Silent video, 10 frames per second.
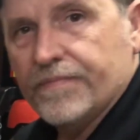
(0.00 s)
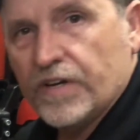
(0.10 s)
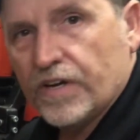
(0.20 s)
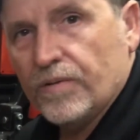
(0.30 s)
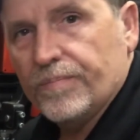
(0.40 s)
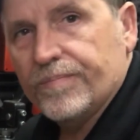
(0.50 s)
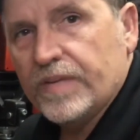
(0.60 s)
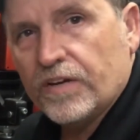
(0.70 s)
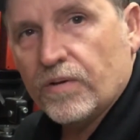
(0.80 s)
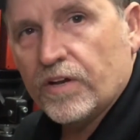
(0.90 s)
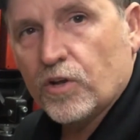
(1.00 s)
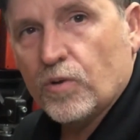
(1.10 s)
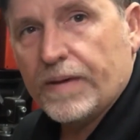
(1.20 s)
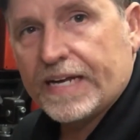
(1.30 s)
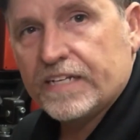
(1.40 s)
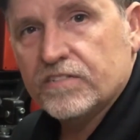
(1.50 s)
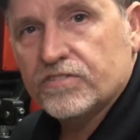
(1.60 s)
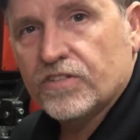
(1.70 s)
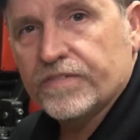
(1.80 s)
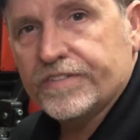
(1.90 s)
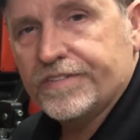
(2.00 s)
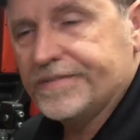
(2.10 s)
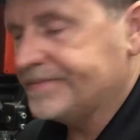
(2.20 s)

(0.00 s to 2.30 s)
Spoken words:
There you go. Now you're ready to go back into service.